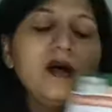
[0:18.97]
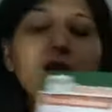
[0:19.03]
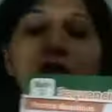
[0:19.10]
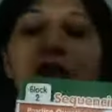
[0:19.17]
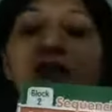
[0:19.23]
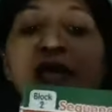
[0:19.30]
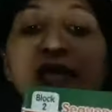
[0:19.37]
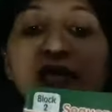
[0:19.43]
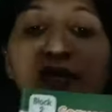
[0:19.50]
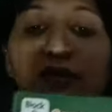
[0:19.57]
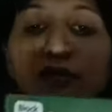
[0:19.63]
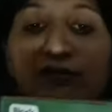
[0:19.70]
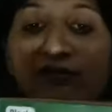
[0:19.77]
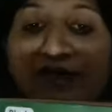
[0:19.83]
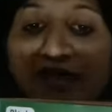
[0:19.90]
Then
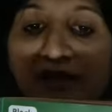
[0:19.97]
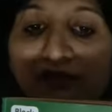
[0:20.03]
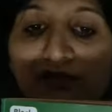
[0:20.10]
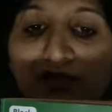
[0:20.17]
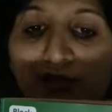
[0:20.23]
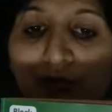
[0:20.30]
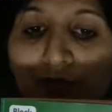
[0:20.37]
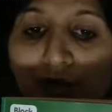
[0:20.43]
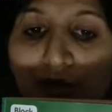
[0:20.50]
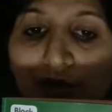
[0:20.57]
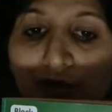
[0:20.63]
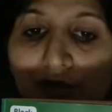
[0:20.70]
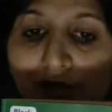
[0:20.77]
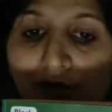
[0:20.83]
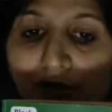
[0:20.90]
we have to put
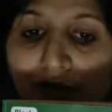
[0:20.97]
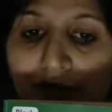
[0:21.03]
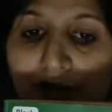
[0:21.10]
full